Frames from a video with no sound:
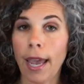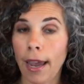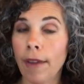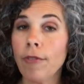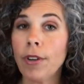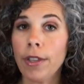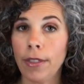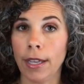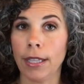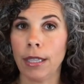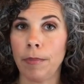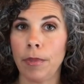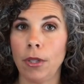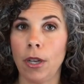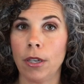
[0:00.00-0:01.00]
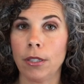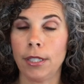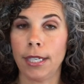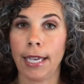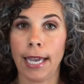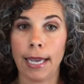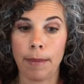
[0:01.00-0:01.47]
everything that belongs
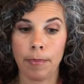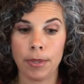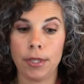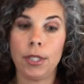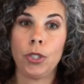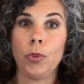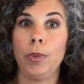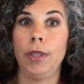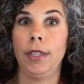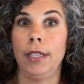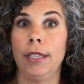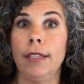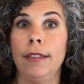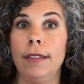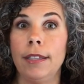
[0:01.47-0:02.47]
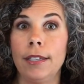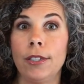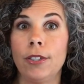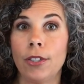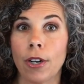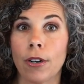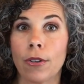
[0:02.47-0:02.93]
to campus is within this
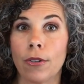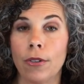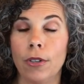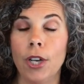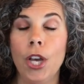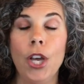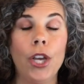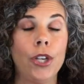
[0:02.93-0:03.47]
circle.